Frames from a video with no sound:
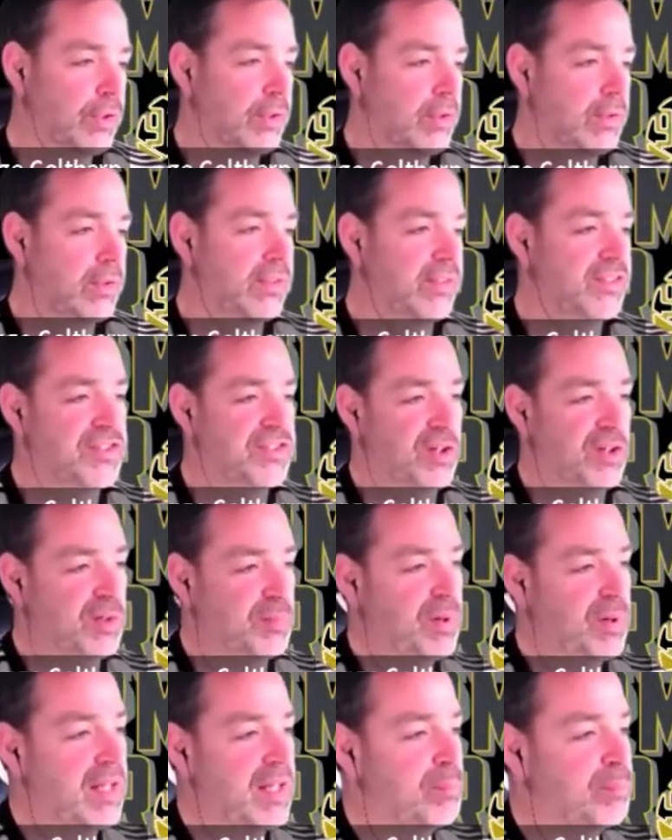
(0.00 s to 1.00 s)
So it
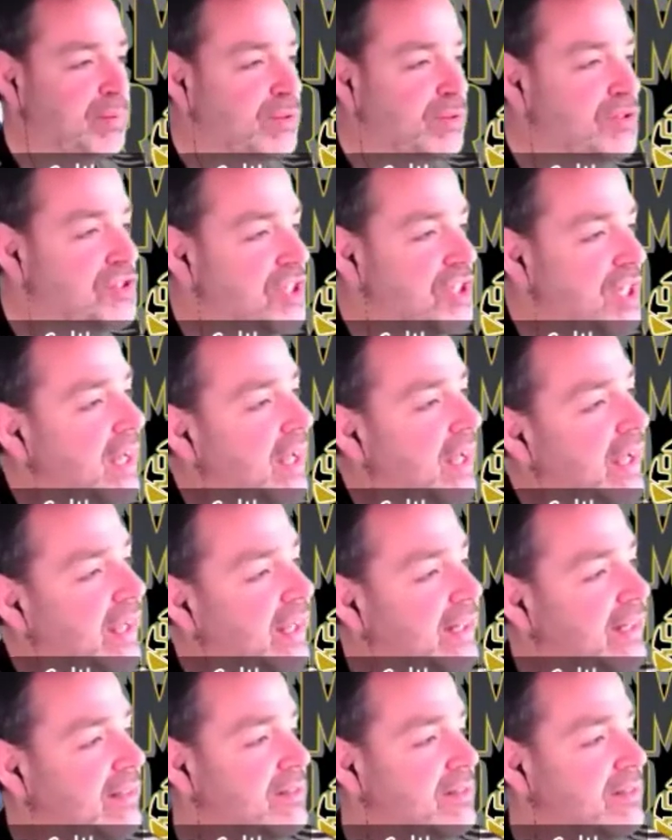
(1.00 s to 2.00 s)
probably blue jet
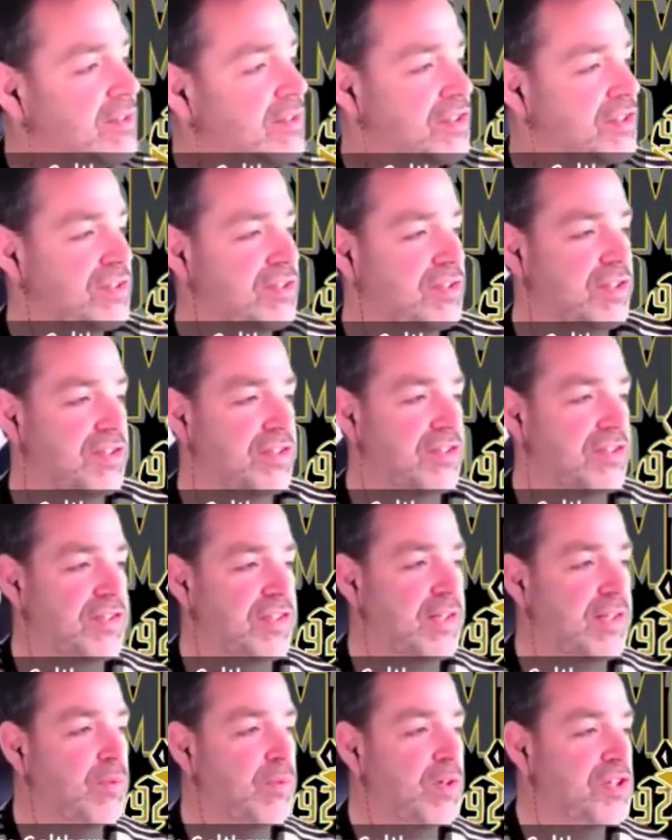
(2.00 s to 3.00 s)
8, just to
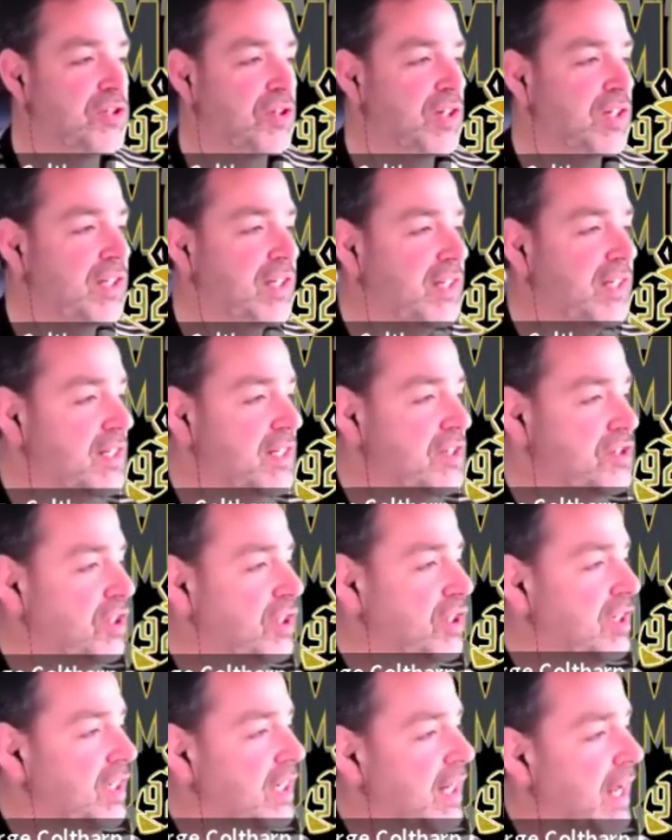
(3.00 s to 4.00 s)
see what you're going to get is you're going
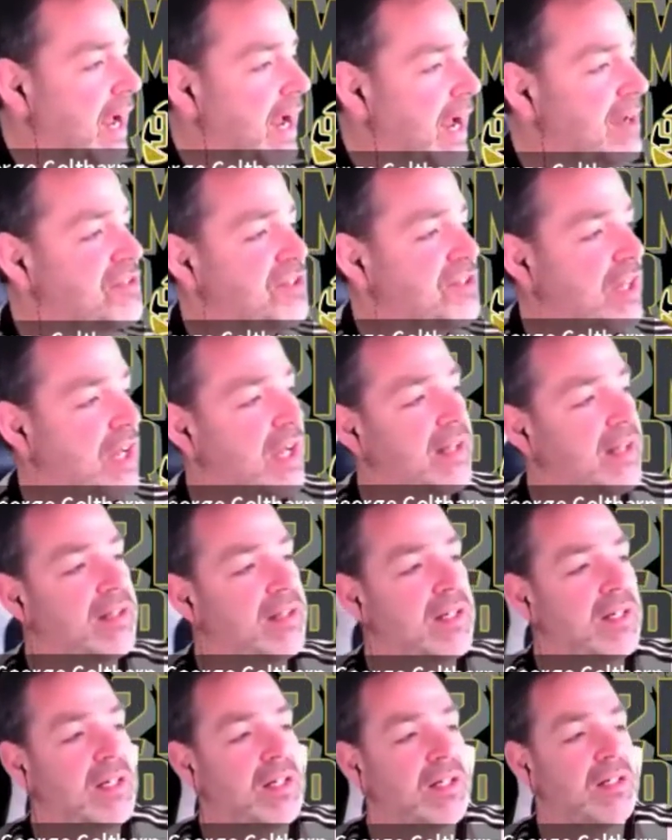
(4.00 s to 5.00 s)
to get an outside.
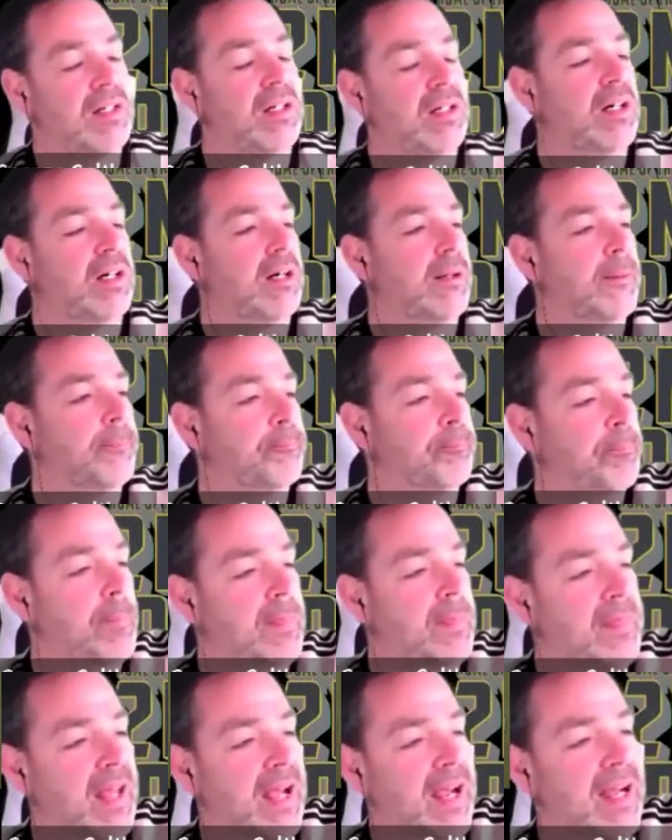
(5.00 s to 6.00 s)

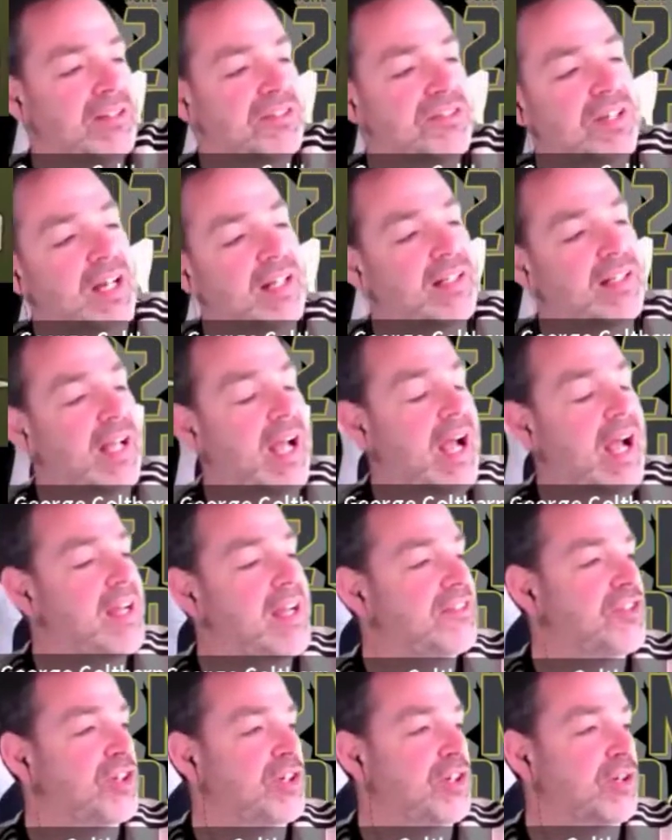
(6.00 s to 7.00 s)
The outside guy is
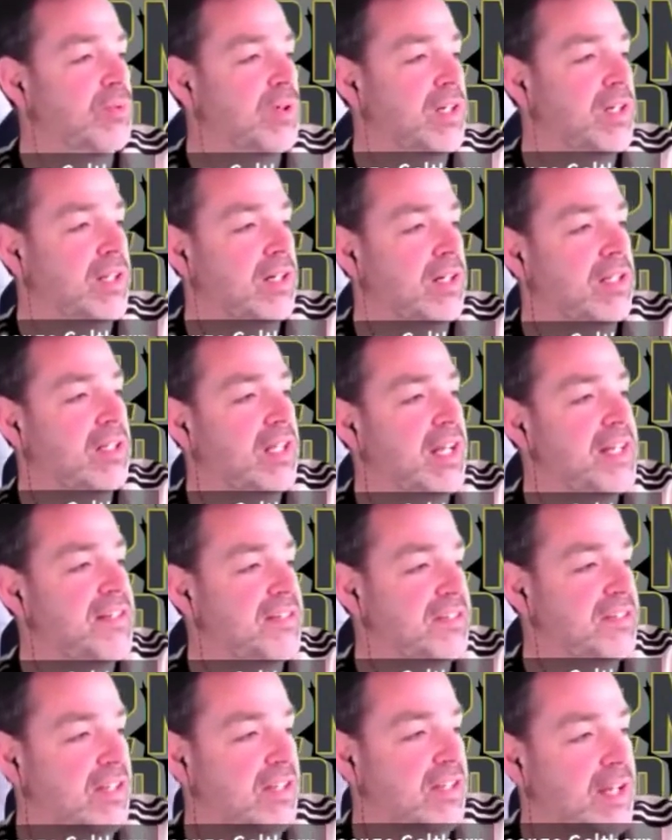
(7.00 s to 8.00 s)
going to run a lazy
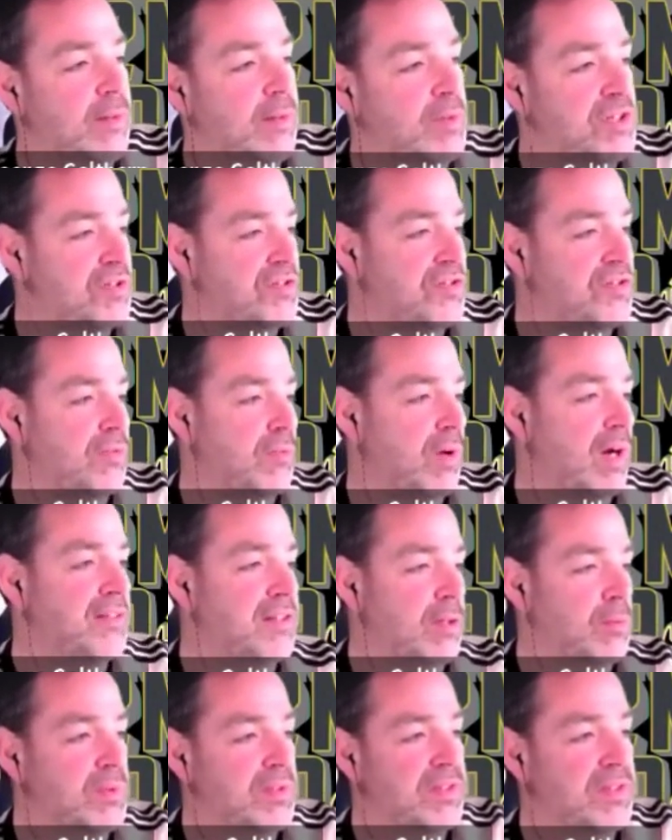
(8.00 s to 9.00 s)
slant, which you see right there
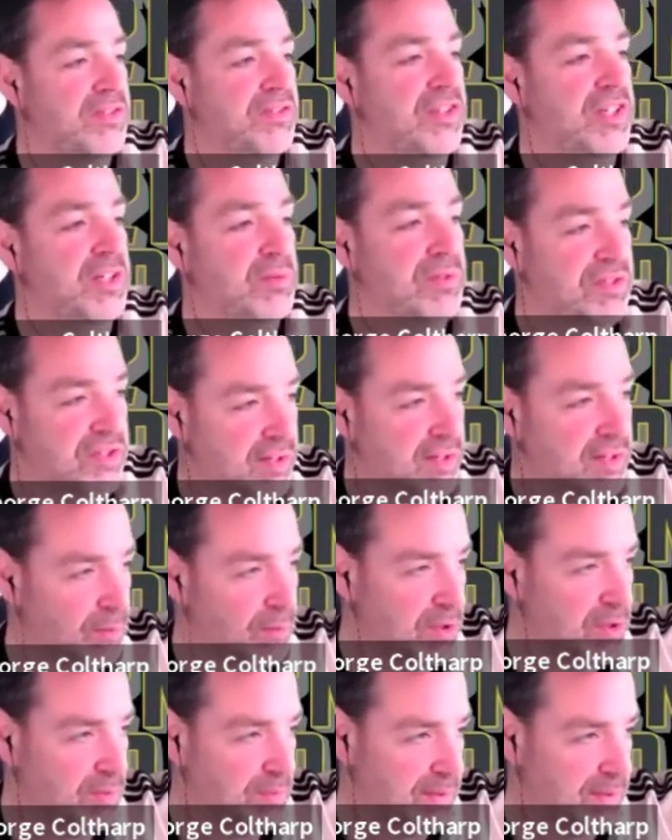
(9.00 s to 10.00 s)
with the Z receiver,
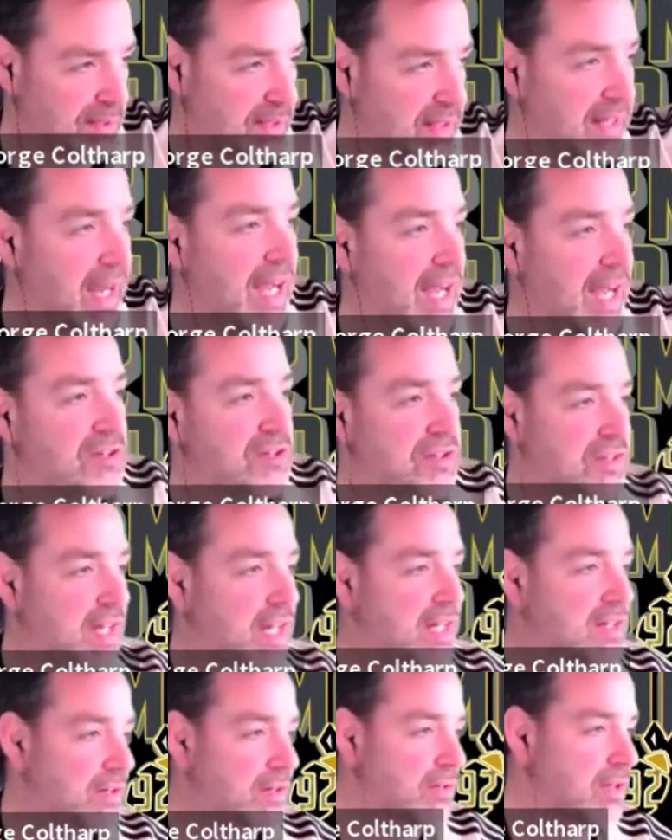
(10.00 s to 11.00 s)
which would be the guy who just had
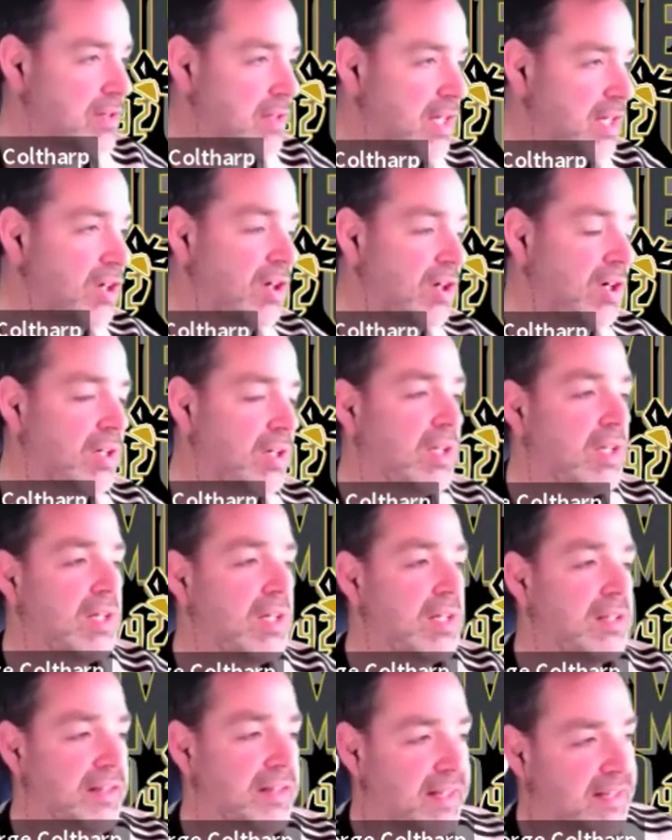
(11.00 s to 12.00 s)
the thing on.
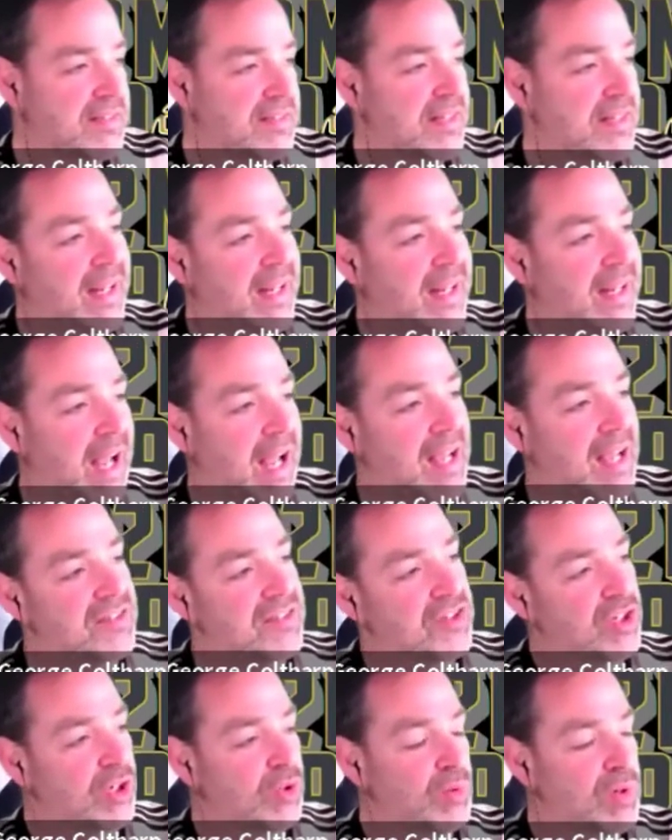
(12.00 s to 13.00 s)
The inside guy is
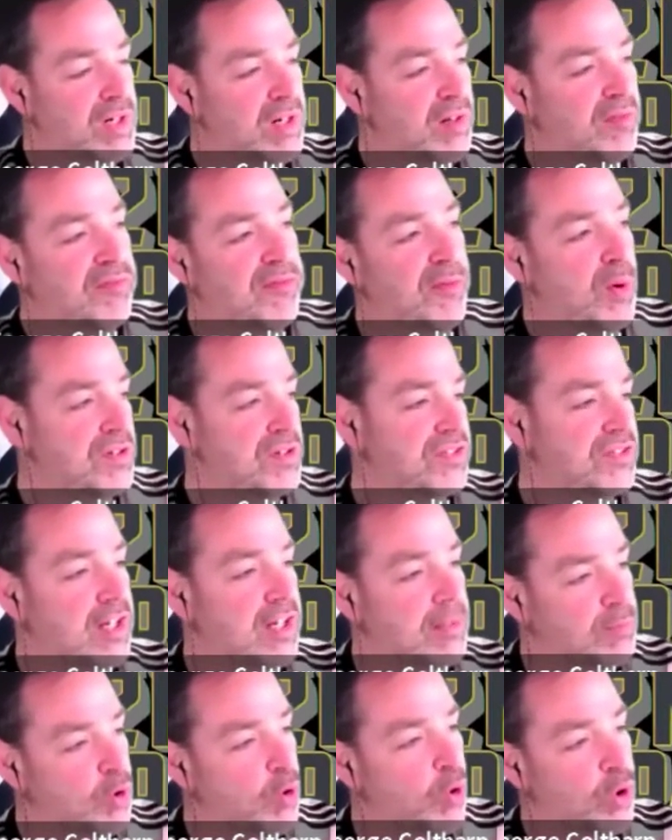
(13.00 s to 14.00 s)
going to run a
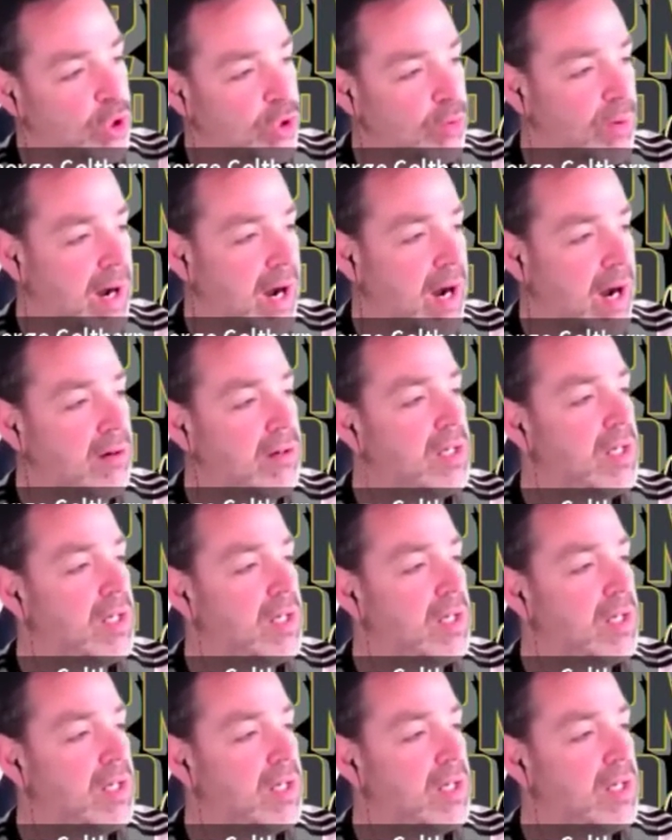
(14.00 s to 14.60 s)
4-step corner route.